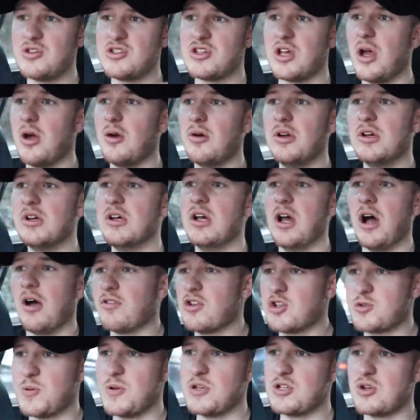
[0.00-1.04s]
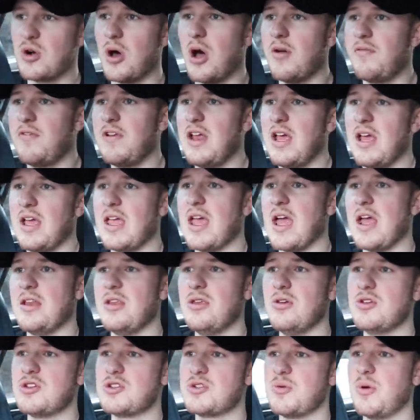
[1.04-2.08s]
So I've just been driving it, getting
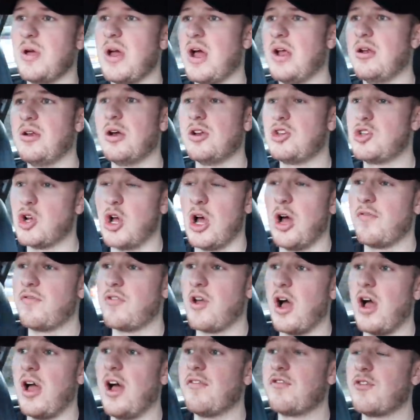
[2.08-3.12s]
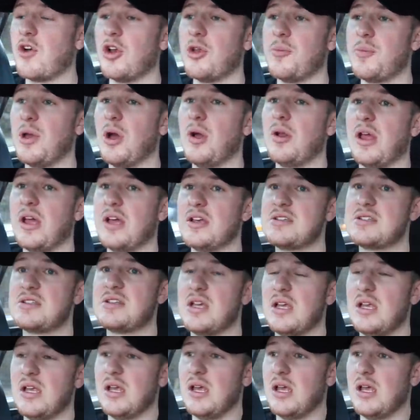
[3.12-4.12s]
used to it, and I have got to be honest,